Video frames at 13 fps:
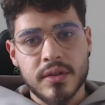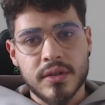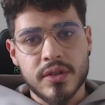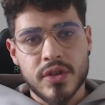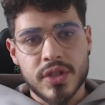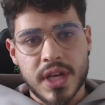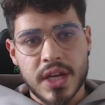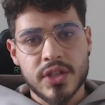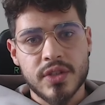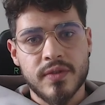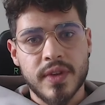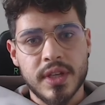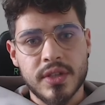transaction
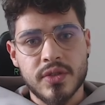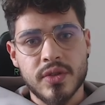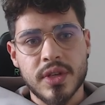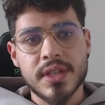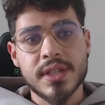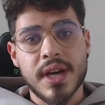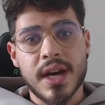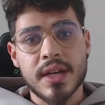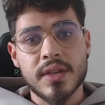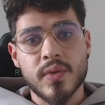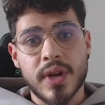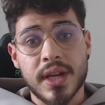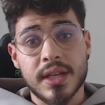fees to these guys
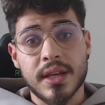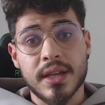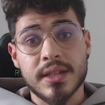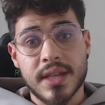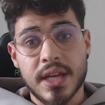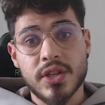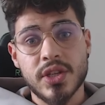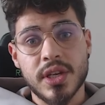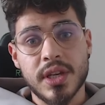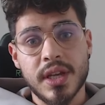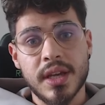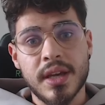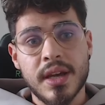when I can
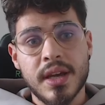essentially